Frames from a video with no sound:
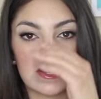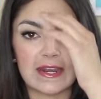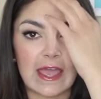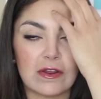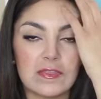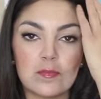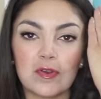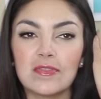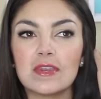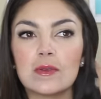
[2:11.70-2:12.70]
ran out and the
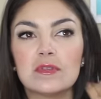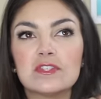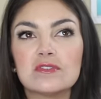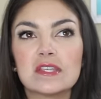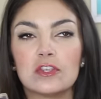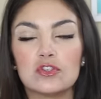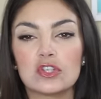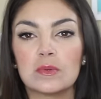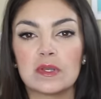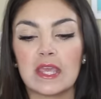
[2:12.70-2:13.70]
brand that I was using
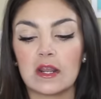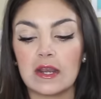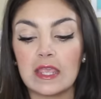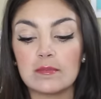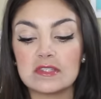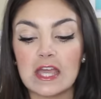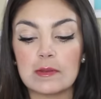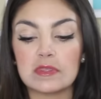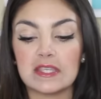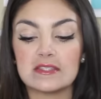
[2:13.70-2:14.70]
usually would get on Amazon
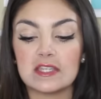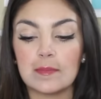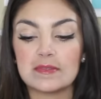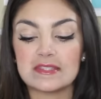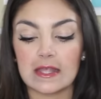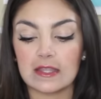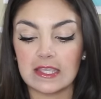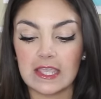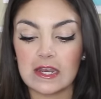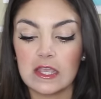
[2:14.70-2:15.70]
but they stopped
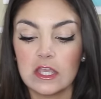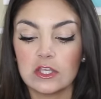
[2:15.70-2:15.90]
selling it.